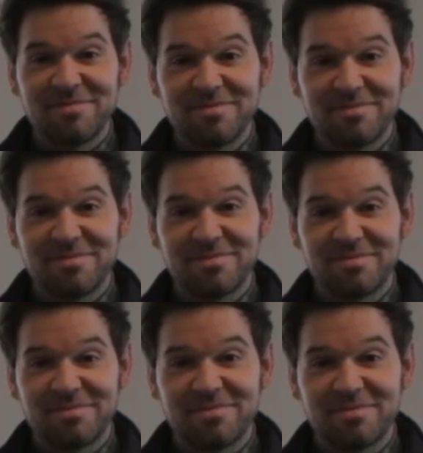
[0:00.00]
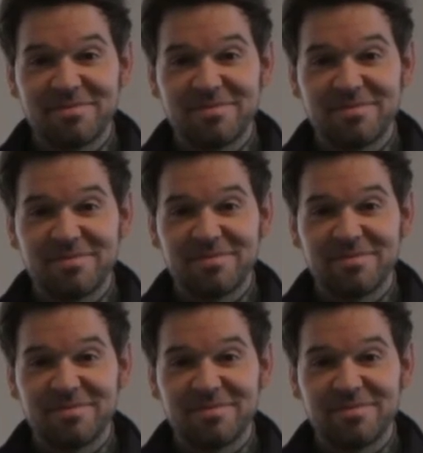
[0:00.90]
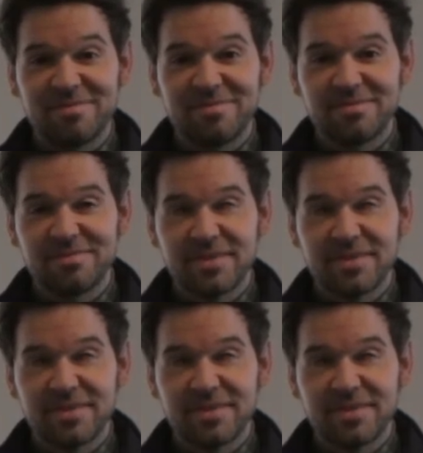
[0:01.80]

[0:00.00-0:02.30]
Hey, bring me back!